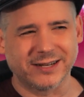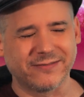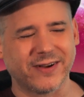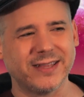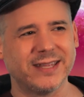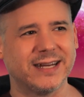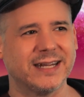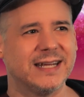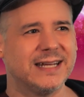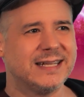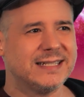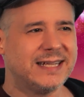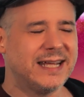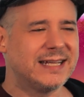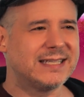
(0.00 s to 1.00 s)
I find that it
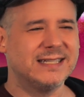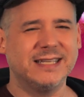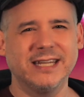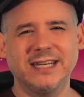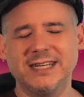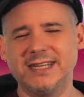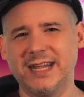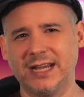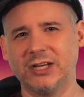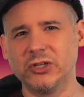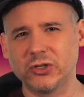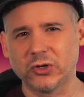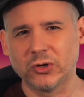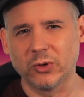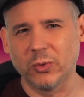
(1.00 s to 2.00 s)
takes the
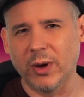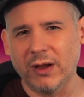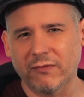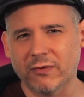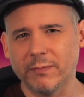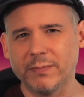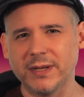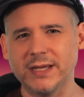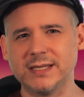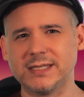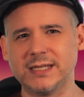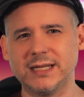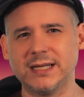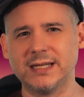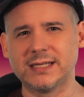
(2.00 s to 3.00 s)
danger away from
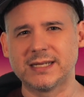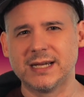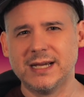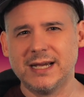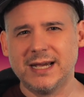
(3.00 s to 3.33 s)
PCs,